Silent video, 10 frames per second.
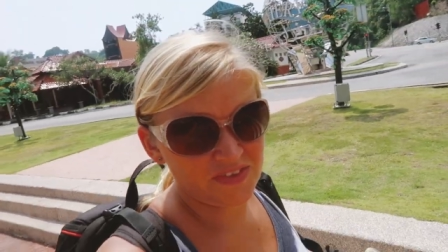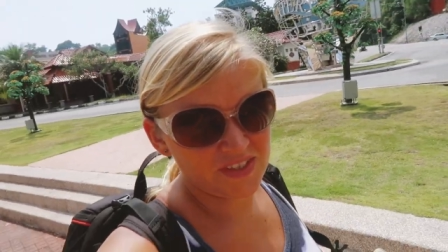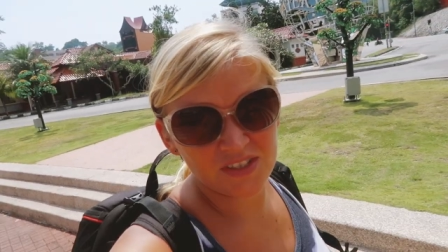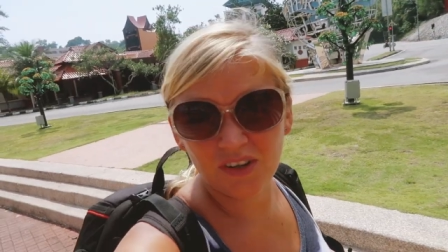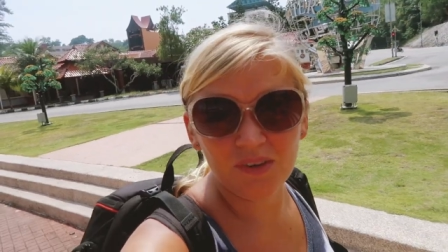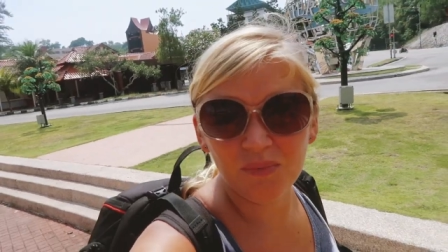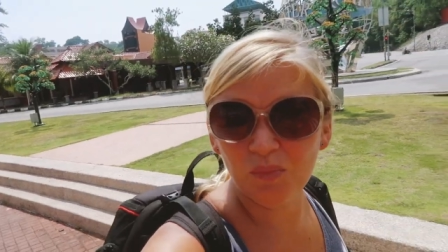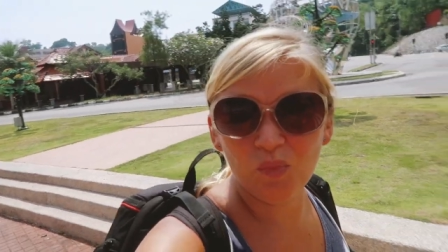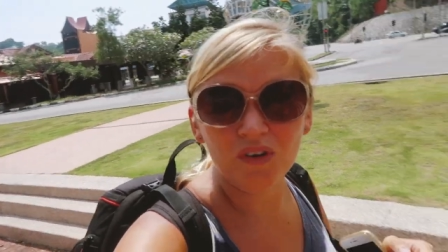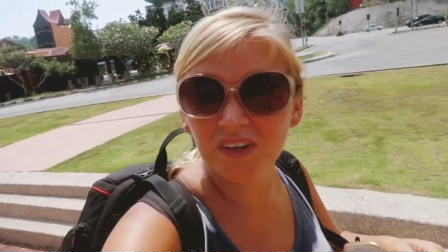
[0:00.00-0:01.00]
There's not
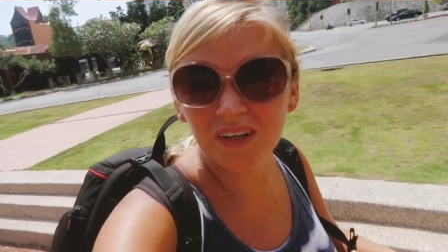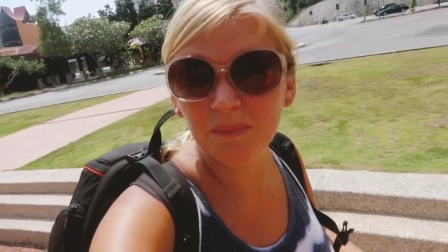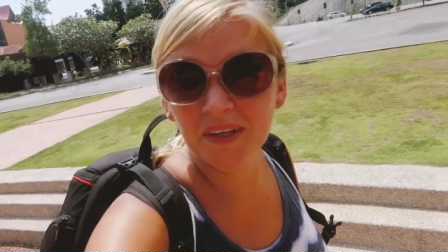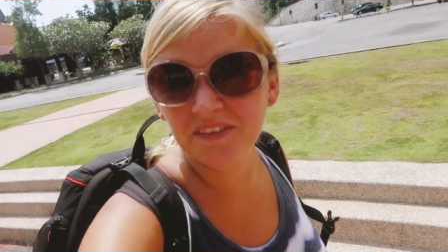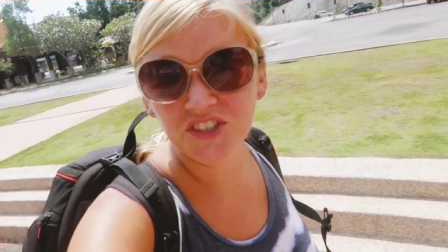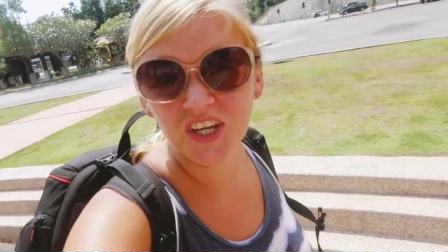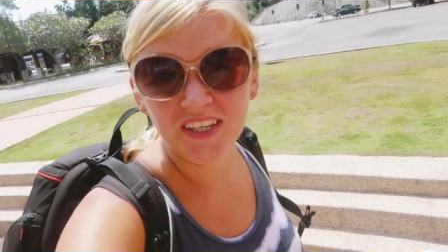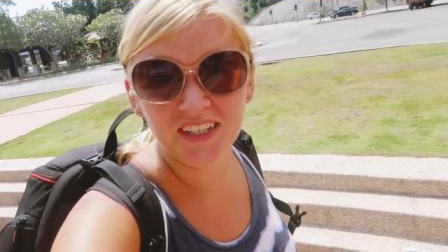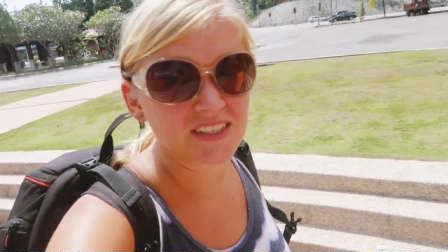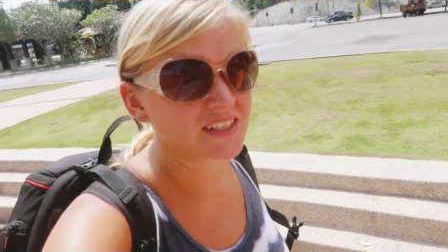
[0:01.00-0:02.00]
one little bit of
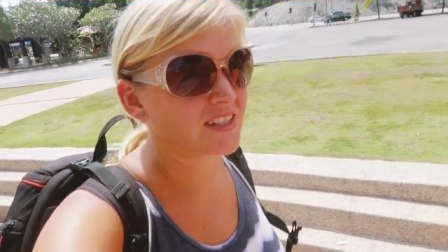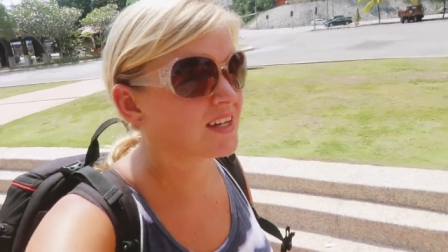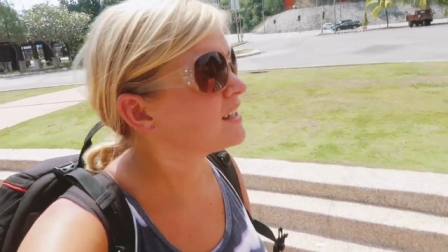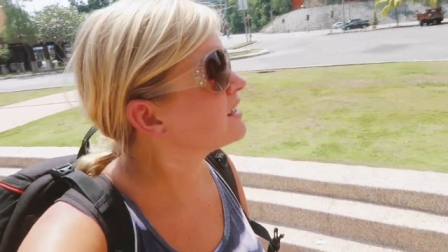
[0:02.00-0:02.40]
shade either,